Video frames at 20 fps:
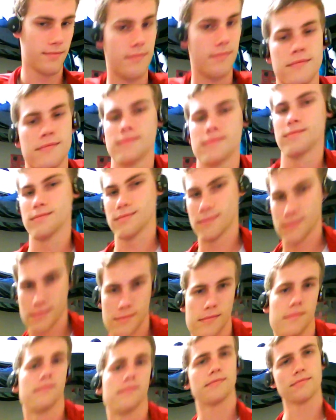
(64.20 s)
wanna have
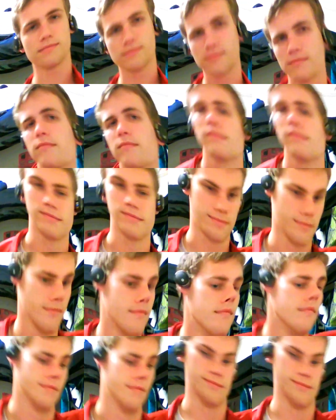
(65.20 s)
fun.
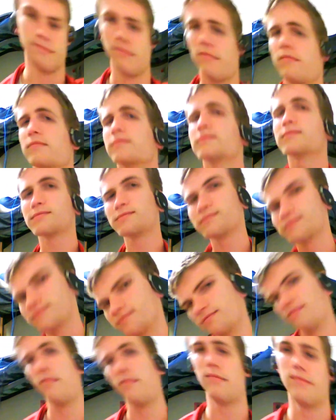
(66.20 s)
People
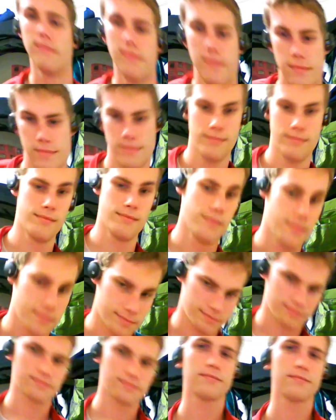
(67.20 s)
start rumors,
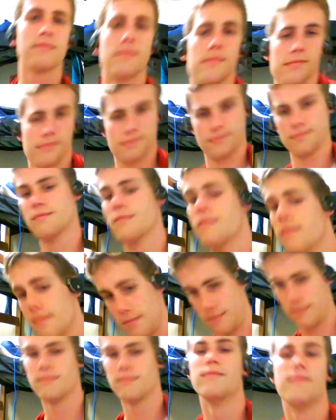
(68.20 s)
and say things
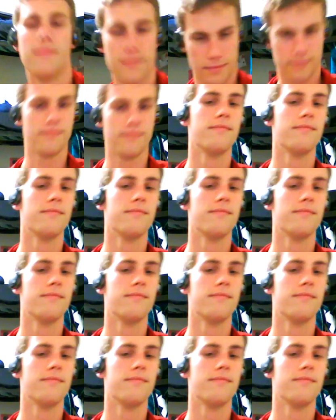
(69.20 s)
about me.